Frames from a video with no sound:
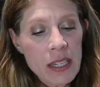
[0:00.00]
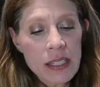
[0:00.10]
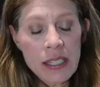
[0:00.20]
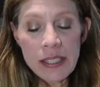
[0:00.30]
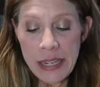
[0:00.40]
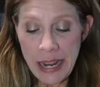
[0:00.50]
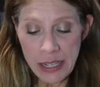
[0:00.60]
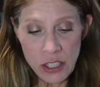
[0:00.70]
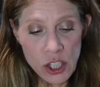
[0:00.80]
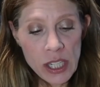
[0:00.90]

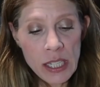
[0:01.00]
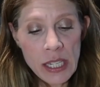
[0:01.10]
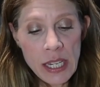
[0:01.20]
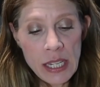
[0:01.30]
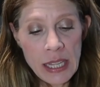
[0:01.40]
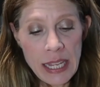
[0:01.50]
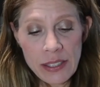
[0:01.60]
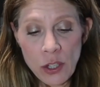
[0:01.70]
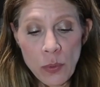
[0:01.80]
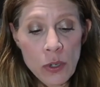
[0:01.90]
Cincinnati chili,
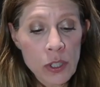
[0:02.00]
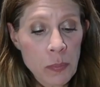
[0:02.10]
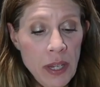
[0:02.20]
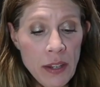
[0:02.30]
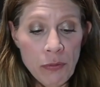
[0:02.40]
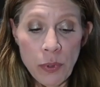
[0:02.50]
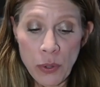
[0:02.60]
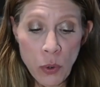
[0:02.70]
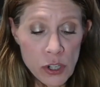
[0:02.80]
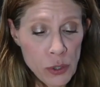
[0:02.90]
classic roast beef with
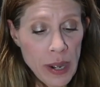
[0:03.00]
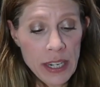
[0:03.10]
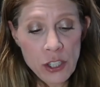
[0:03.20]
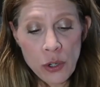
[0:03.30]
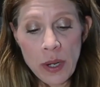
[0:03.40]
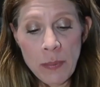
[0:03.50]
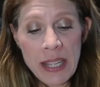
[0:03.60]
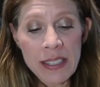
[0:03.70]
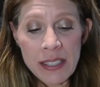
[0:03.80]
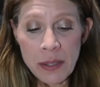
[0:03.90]
horseradish cream,
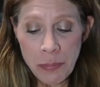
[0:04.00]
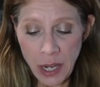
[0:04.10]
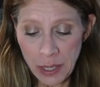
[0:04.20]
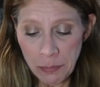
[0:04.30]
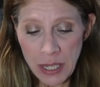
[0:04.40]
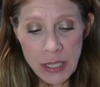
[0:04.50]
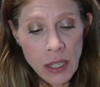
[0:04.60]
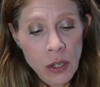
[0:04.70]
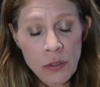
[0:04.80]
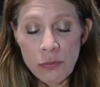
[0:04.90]
instant pot
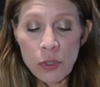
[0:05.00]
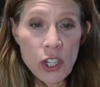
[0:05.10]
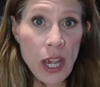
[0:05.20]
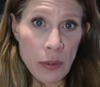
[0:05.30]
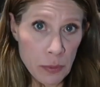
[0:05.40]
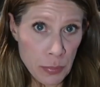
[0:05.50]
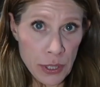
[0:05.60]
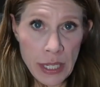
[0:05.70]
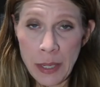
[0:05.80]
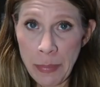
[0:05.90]
meatloaf, which I would
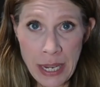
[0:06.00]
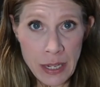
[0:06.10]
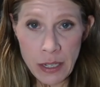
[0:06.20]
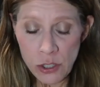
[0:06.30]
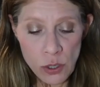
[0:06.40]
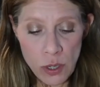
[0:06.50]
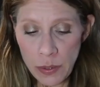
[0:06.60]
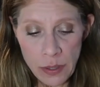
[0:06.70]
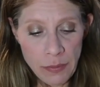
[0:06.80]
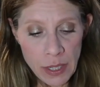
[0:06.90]
put in a pan. As you know,
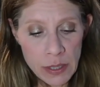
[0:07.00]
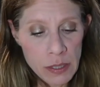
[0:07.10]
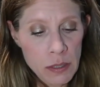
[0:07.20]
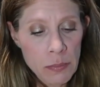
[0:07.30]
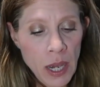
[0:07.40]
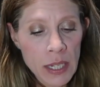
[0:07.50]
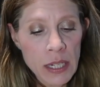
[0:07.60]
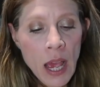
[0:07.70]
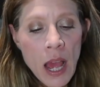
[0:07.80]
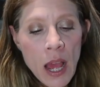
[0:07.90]
I don't have an instant pot.